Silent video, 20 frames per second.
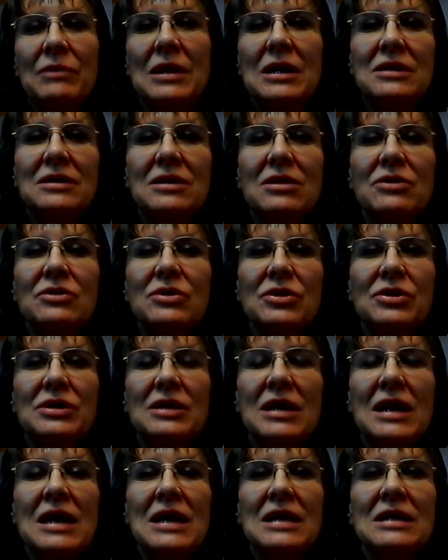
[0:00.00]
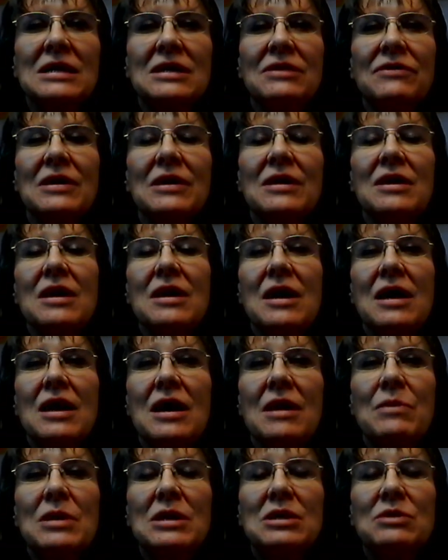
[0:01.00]
Because those are signs of a
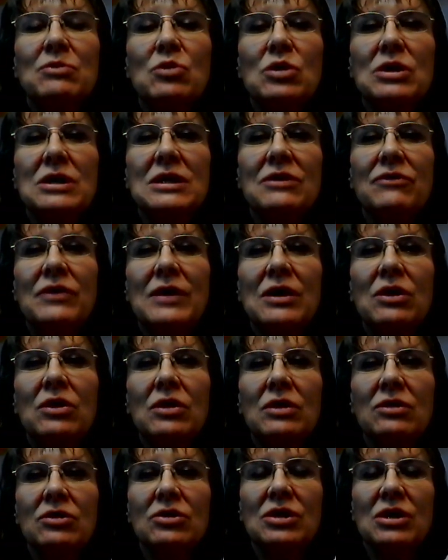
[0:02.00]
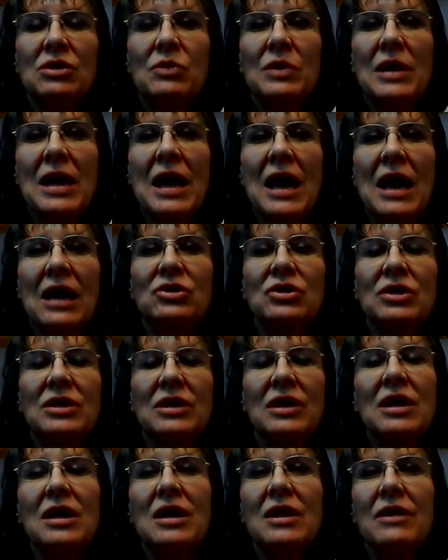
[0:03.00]
much more severe allergic
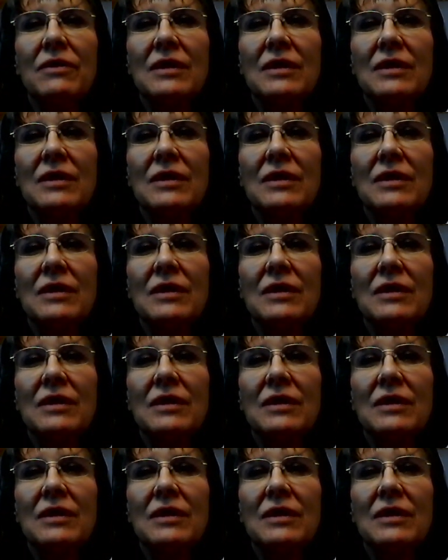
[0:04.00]
reaction